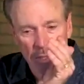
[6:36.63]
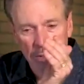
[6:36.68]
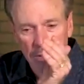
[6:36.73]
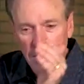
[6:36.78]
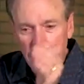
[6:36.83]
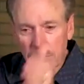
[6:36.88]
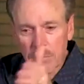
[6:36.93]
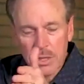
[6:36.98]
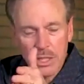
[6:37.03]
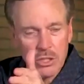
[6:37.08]

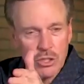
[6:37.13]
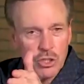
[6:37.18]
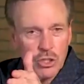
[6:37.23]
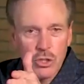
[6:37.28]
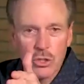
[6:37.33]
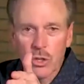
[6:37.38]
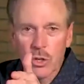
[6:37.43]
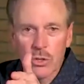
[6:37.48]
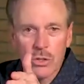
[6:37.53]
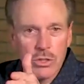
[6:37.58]
That means you
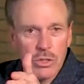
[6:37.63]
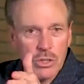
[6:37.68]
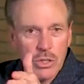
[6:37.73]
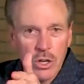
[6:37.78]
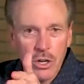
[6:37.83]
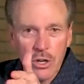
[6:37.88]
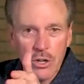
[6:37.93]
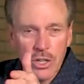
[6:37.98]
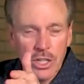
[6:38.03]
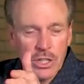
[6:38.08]
don't
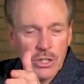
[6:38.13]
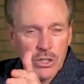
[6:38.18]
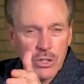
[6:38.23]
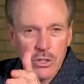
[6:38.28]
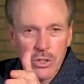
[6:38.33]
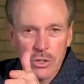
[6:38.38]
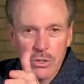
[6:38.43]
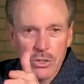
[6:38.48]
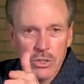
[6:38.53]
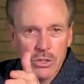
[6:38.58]
earn it. You
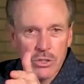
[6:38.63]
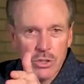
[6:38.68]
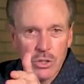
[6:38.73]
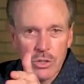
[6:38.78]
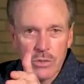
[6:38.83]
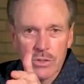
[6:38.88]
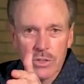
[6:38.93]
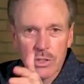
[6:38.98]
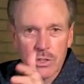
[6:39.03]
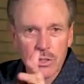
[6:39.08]
don't
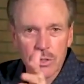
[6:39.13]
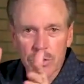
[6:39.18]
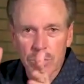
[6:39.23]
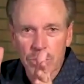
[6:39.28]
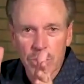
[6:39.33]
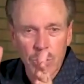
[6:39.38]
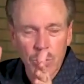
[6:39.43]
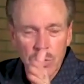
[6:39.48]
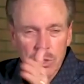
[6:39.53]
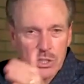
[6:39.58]
deserve it.
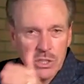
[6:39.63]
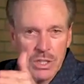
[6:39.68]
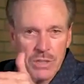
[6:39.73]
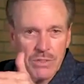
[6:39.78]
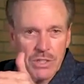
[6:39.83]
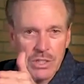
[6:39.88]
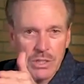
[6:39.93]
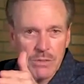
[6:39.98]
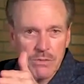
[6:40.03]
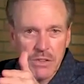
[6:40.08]
You're
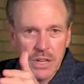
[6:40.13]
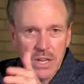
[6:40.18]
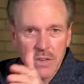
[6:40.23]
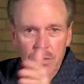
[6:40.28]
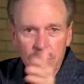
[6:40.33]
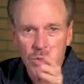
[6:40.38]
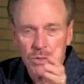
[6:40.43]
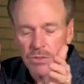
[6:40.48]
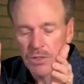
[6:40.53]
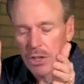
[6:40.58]
receiving the
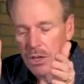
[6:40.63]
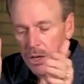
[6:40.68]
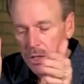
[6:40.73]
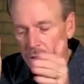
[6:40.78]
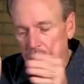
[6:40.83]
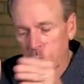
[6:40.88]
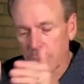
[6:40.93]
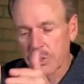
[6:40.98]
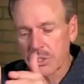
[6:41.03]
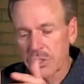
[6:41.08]
favor of God.
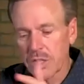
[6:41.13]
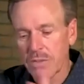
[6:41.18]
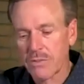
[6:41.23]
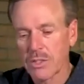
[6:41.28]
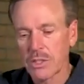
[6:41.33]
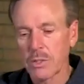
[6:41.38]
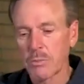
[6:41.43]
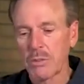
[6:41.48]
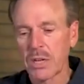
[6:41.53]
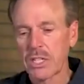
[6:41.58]
You're
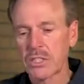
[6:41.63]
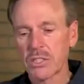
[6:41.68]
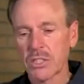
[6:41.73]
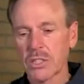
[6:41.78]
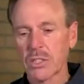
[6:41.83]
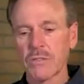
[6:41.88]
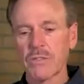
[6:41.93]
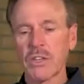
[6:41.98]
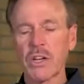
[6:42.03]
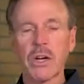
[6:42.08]
receiving the
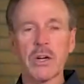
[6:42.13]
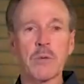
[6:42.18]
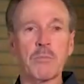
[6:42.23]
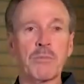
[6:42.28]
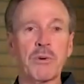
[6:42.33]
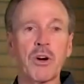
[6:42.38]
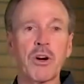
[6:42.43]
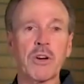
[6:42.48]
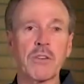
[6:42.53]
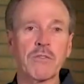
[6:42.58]
blessing of God
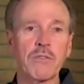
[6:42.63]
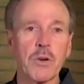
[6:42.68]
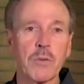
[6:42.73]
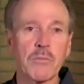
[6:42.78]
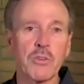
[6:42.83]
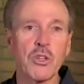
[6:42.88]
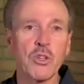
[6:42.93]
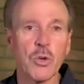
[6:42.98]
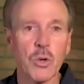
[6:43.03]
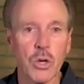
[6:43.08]
apart from
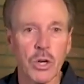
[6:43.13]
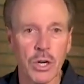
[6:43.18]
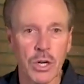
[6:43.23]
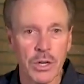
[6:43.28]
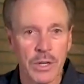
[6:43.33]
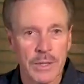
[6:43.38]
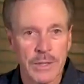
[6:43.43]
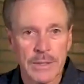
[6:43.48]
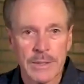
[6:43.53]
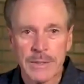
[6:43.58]

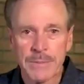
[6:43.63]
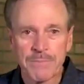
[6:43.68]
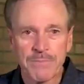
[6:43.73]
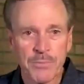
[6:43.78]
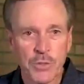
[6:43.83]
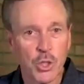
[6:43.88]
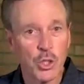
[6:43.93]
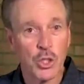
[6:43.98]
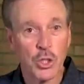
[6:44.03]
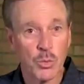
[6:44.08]
your
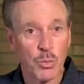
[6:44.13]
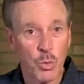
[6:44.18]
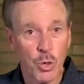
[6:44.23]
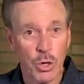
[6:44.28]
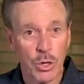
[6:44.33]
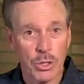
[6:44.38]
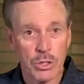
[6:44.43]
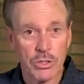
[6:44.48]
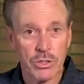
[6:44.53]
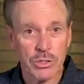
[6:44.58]
good
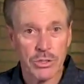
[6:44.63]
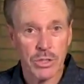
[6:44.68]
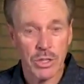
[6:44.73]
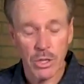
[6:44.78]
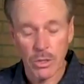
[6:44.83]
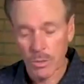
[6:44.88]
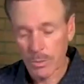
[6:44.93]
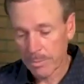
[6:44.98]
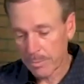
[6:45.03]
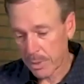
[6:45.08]
works.
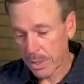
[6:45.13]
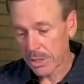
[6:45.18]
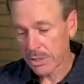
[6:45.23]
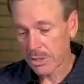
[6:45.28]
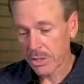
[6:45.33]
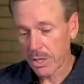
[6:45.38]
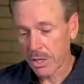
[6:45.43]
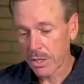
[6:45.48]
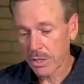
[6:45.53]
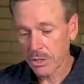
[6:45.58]
No, bless
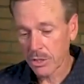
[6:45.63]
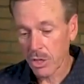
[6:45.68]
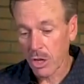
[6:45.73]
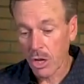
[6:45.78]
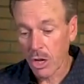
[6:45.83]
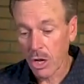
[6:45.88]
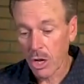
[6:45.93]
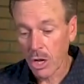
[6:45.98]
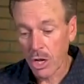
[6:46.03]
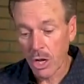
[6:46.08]
God. It's
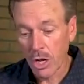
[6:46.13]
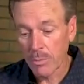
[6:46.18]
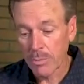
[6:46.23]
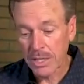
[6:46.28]
all